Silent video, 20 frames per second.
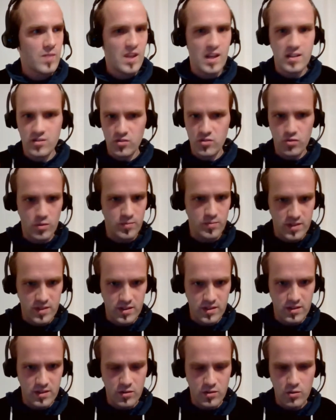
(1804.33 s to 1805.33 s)
And drop
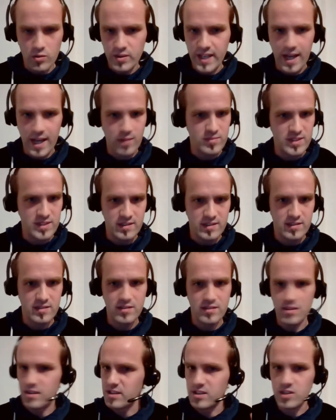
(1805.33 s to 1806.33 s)
the old
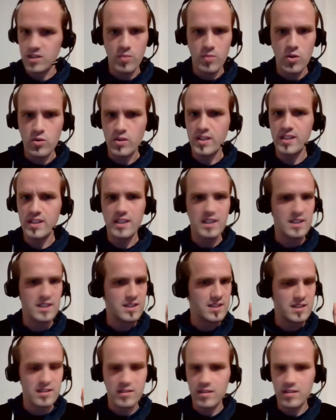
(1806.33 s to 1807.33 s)
habits like smoking
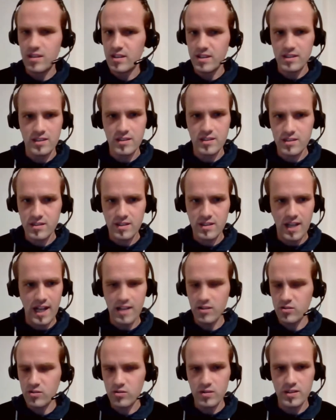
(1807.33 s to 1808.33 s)
and like
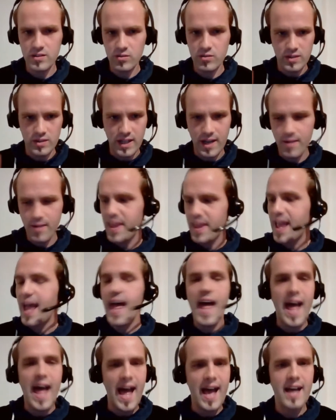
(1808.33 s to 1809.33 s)
alcohol and all that,
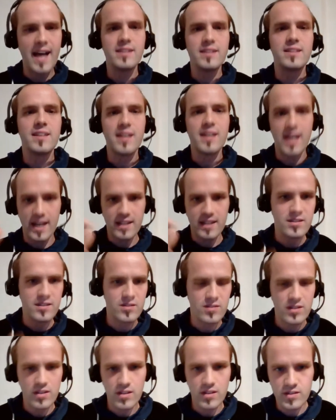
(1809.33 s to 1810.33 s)
and head
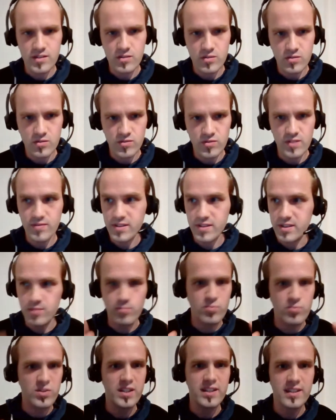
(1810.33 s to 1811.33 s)
into the ice cold river, the
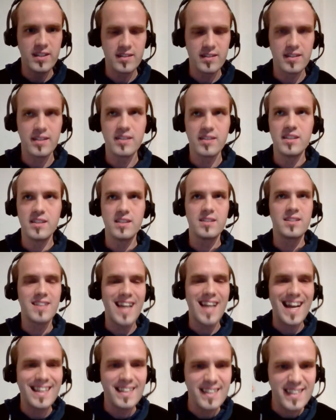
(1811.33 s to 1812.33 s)
breathing techniques
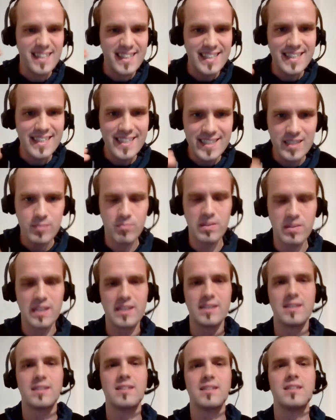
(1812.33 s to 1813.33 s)
and the
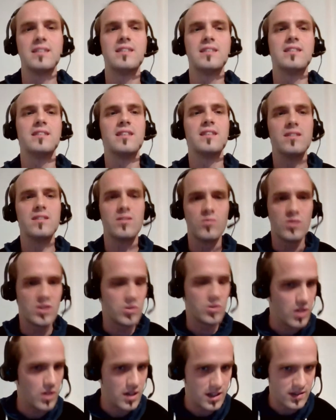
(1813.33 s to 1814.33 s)
discipline that is
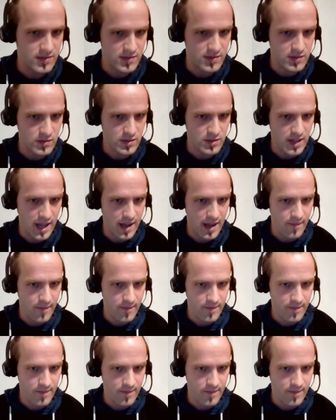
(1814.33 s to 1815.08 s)
required for that.